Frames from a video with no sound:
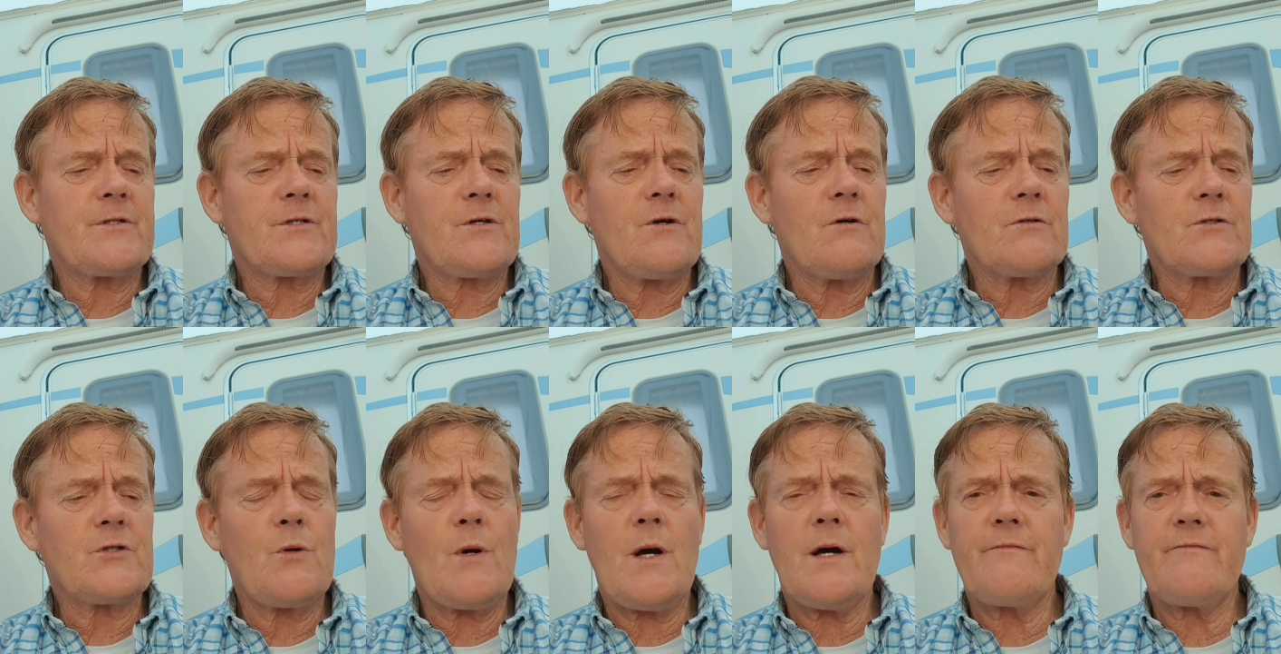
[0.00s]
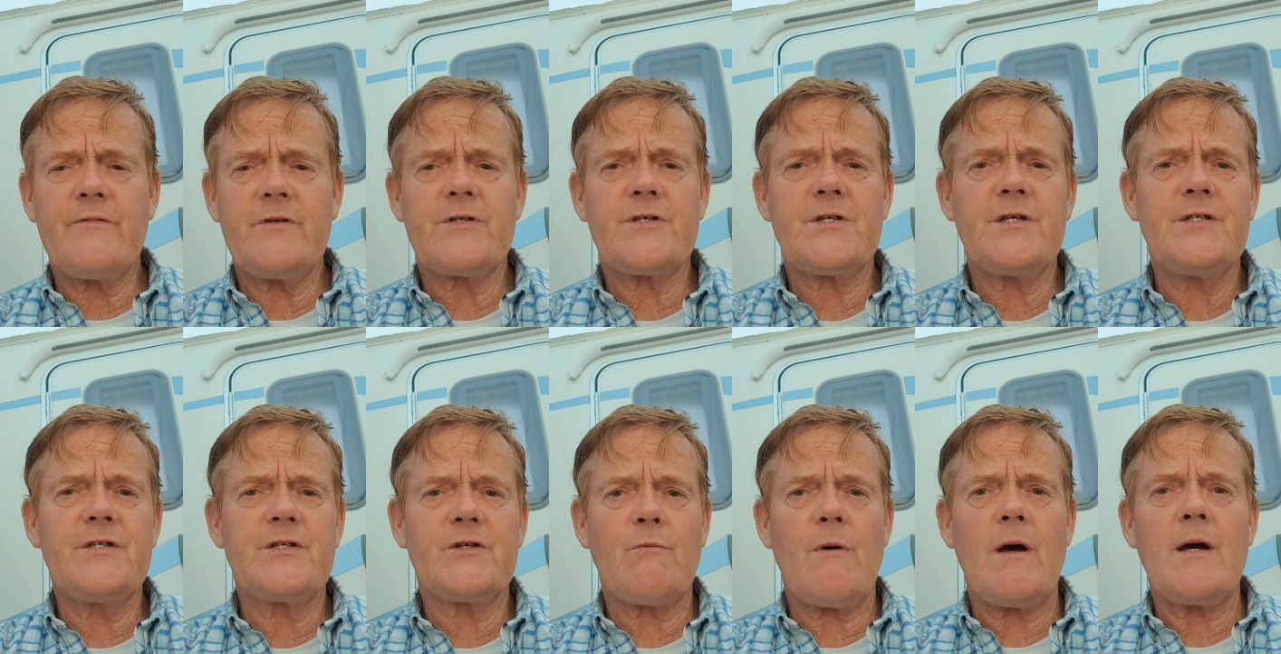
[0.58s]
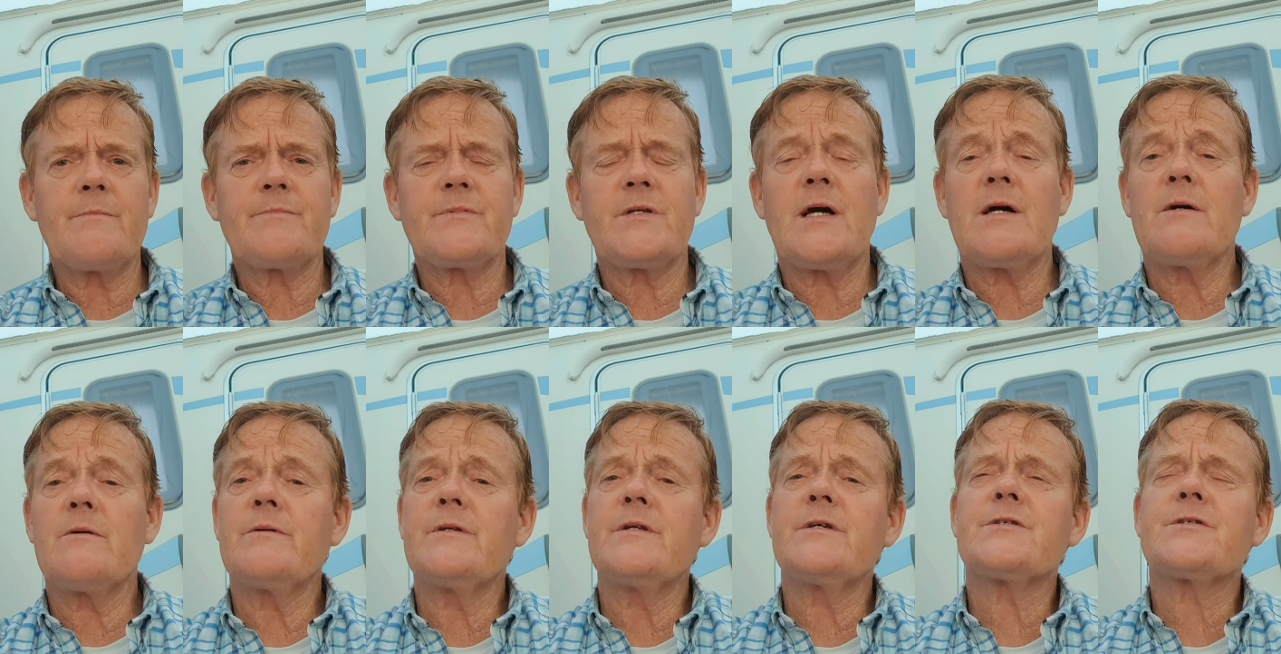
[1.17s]
It's called To Have Your Sins Wiped
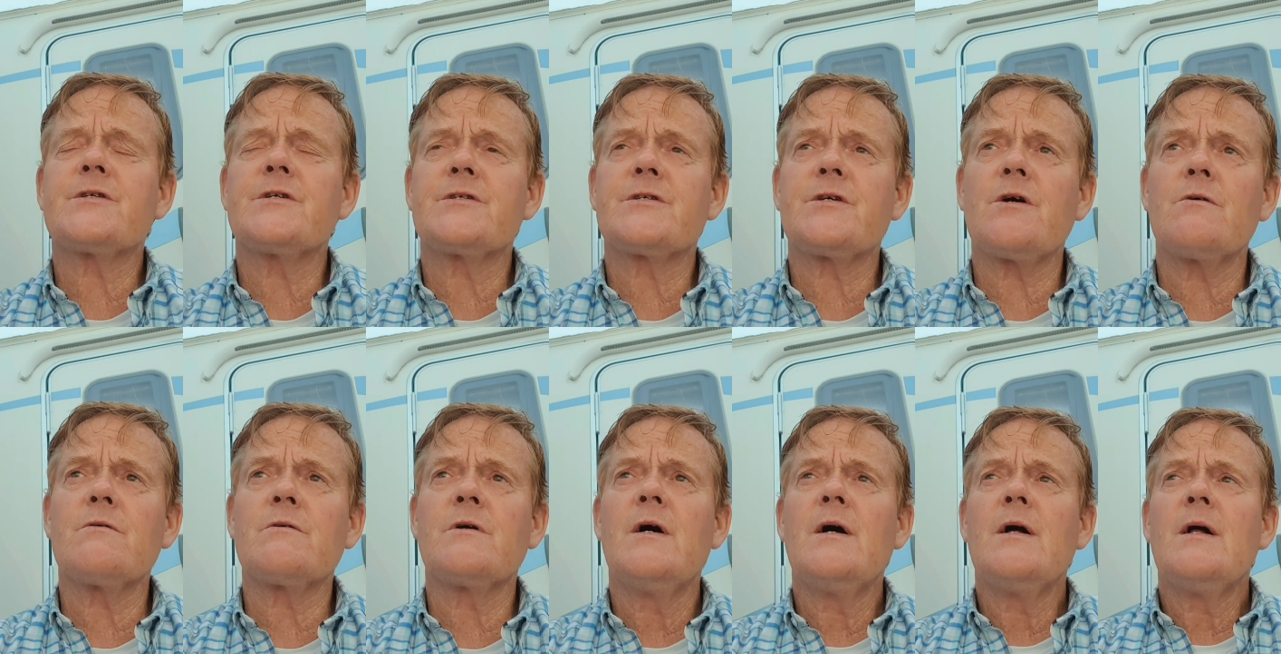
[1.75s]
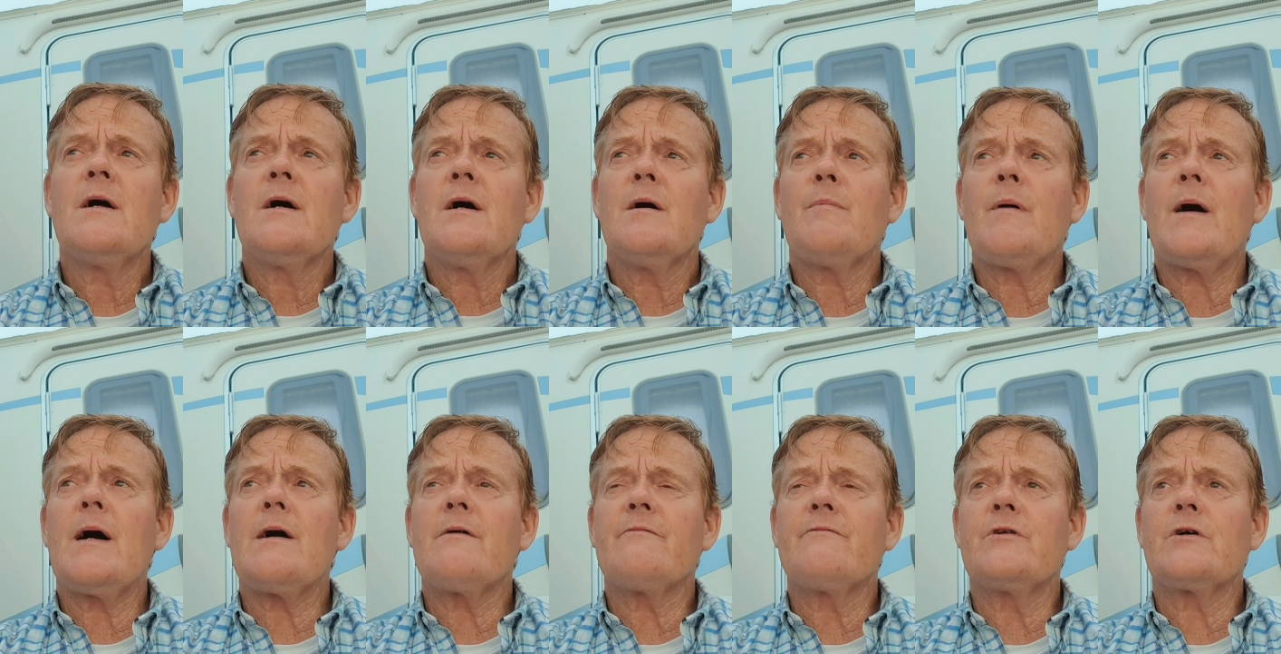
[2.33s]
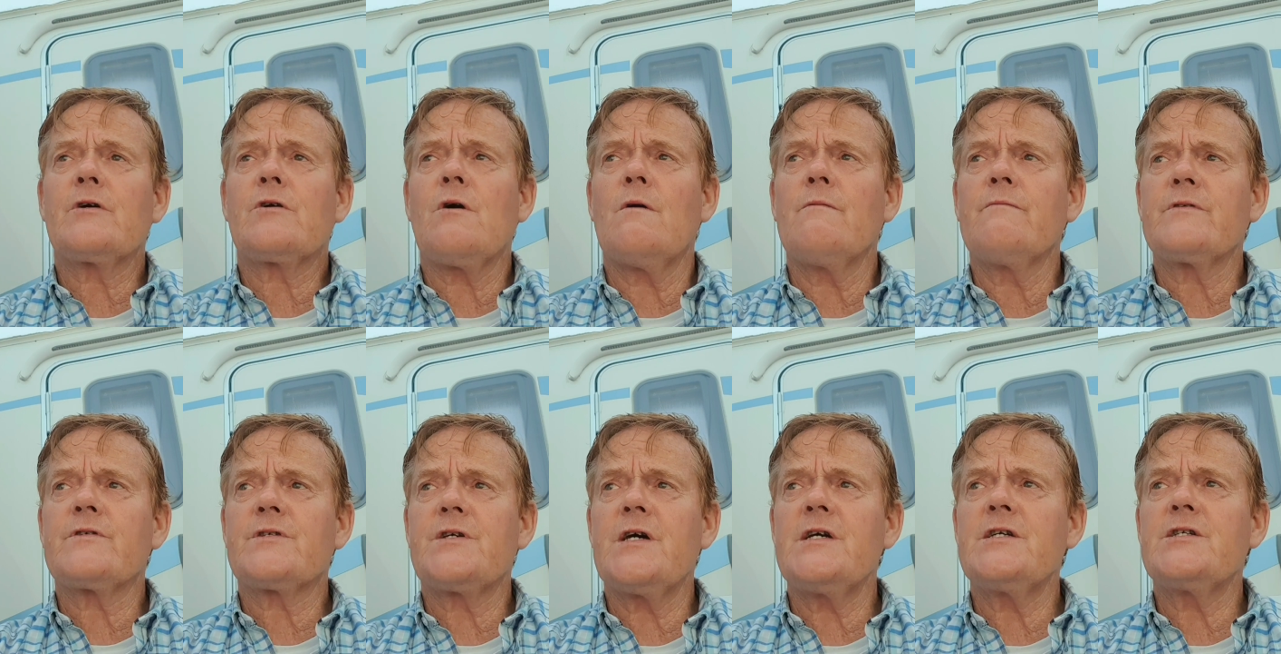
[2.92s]
Out, and it's a song about having a
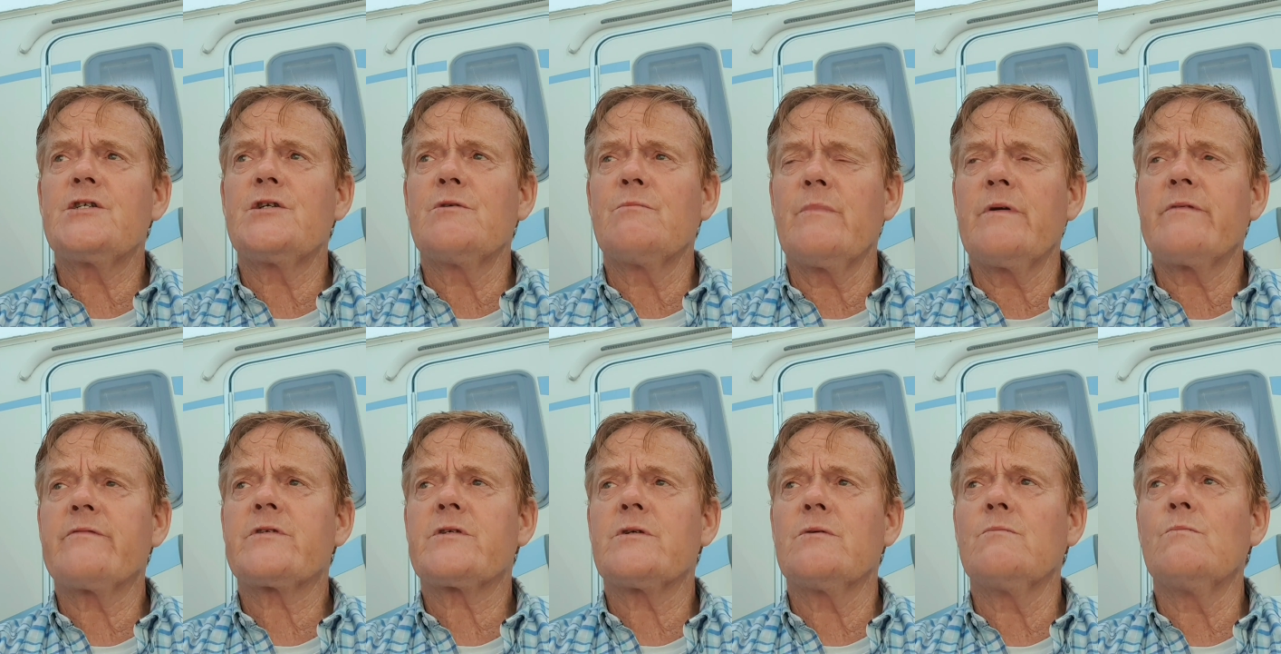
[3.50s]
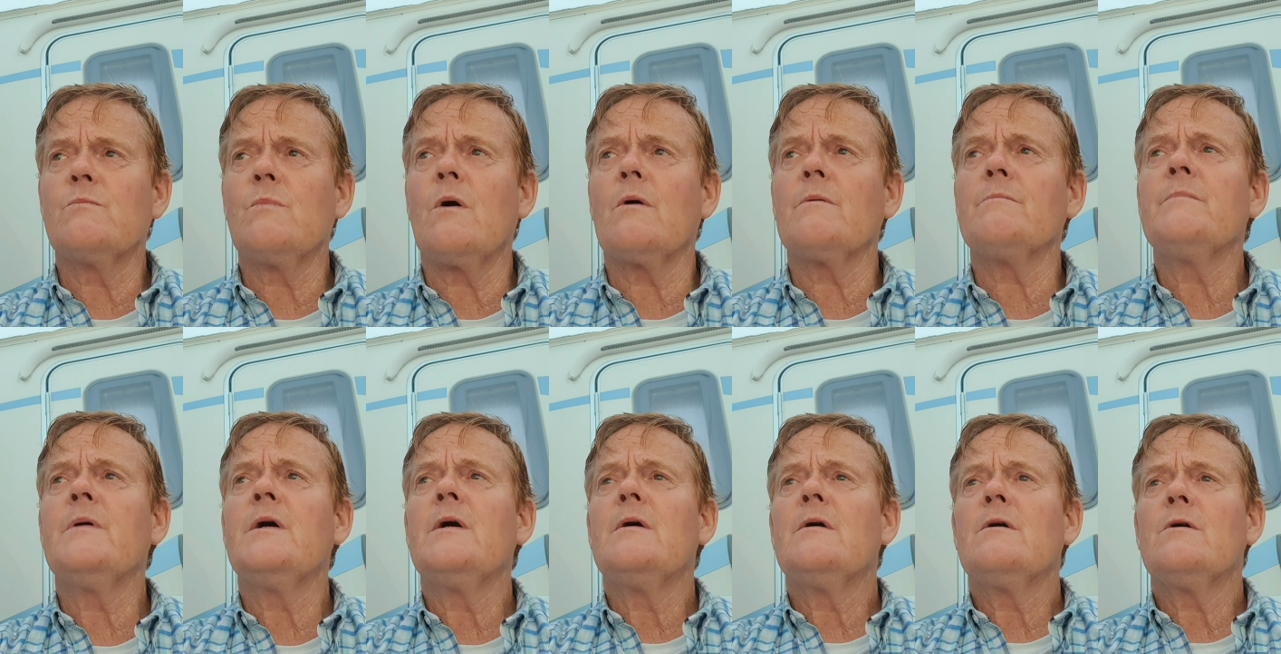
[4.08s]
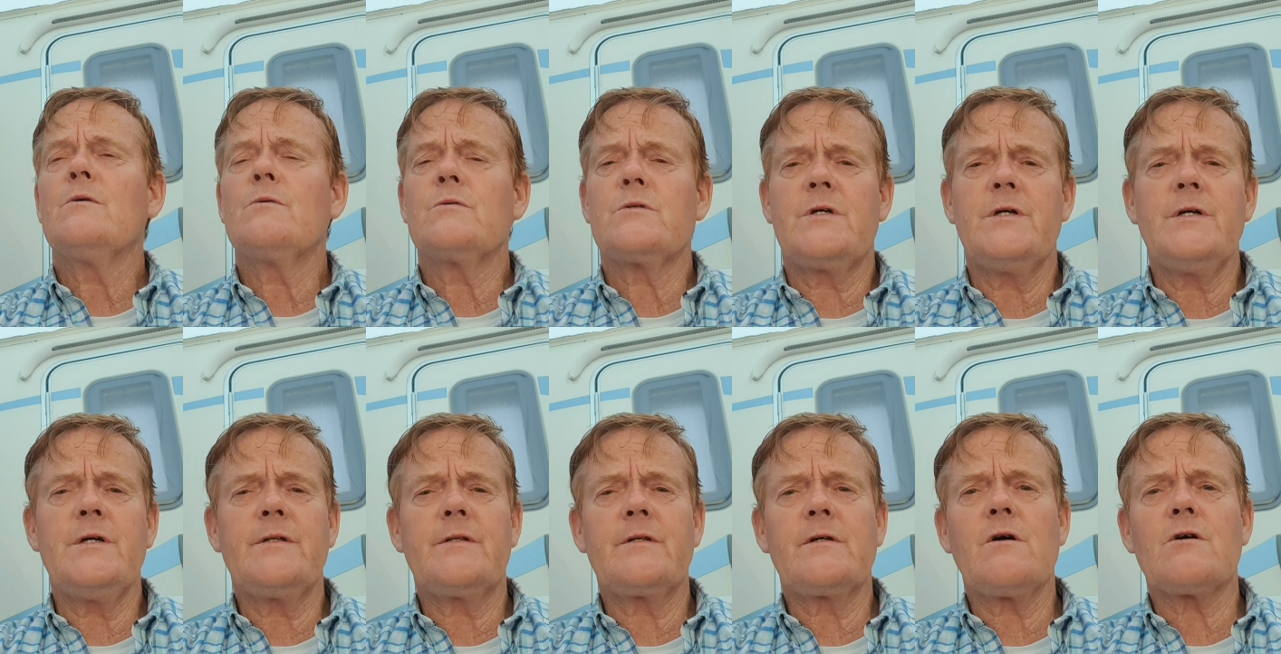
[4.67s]
conversation with someone who's
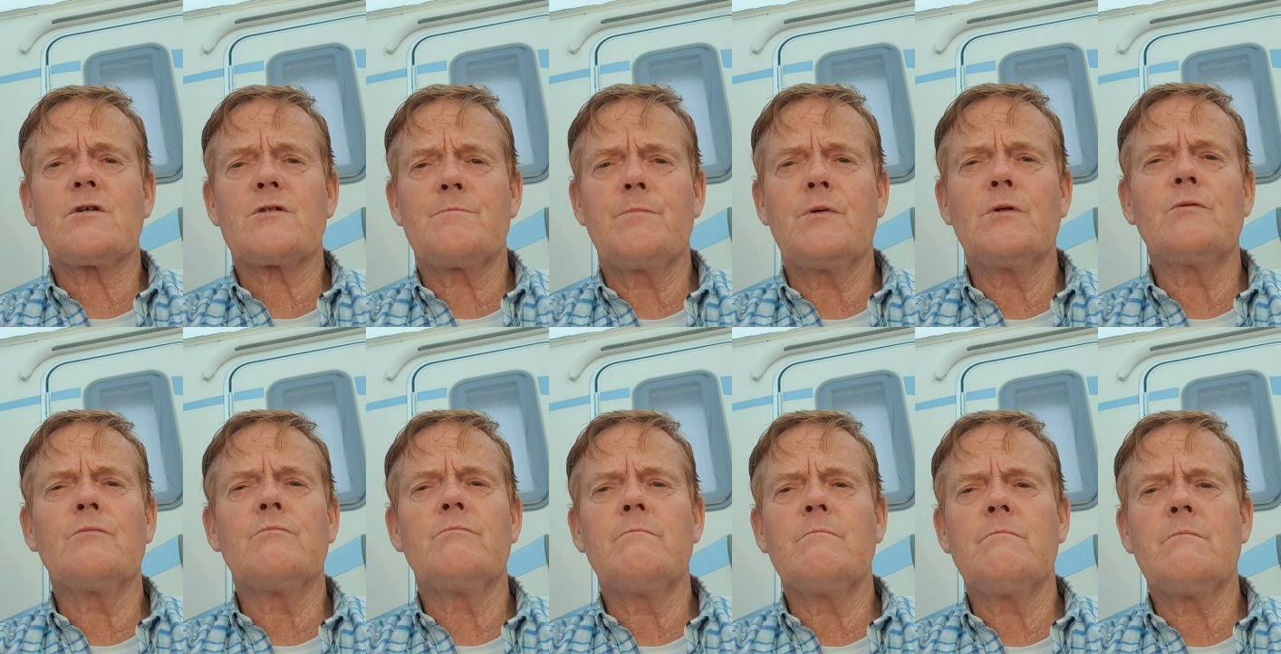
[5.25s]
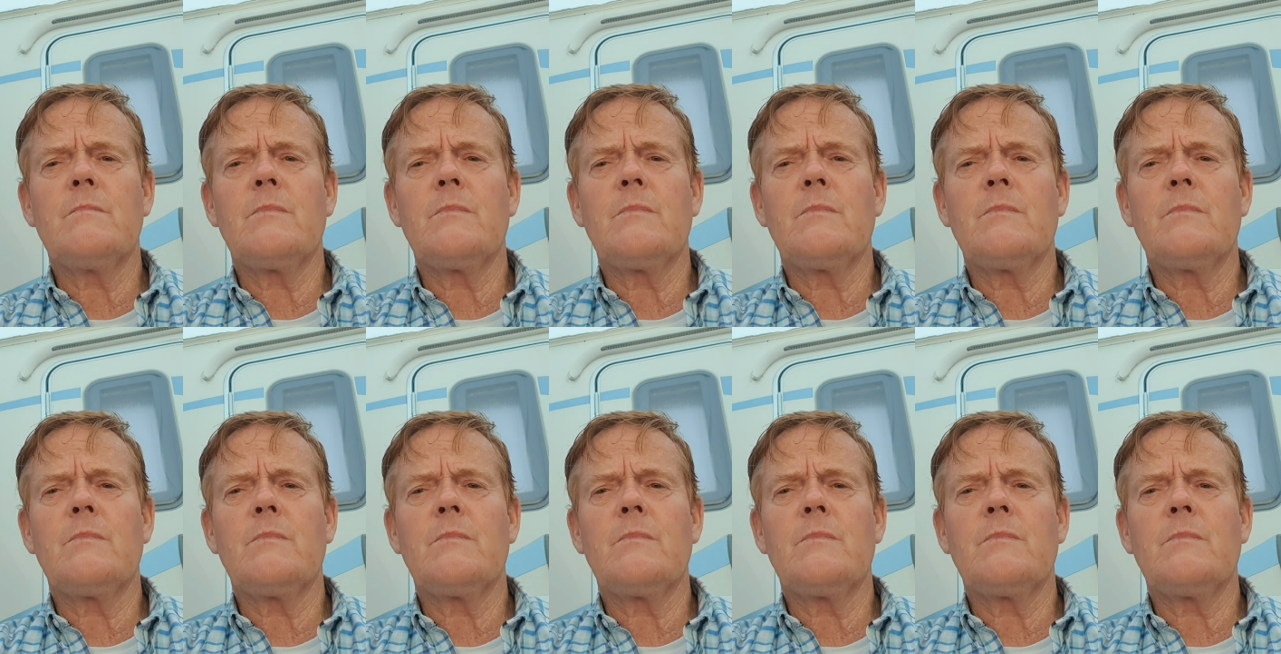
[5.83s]
heard the gospel